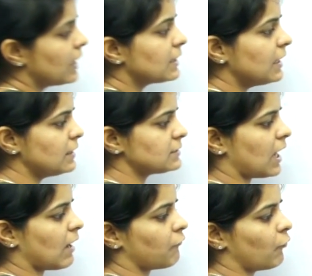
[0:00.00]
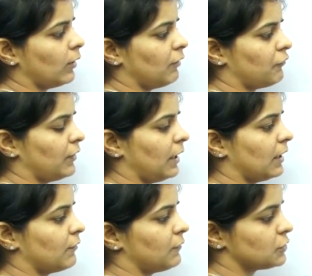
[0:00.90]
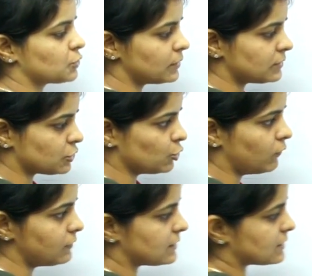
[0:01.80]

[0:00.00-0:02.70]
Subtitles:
These are 4 different individuals. You will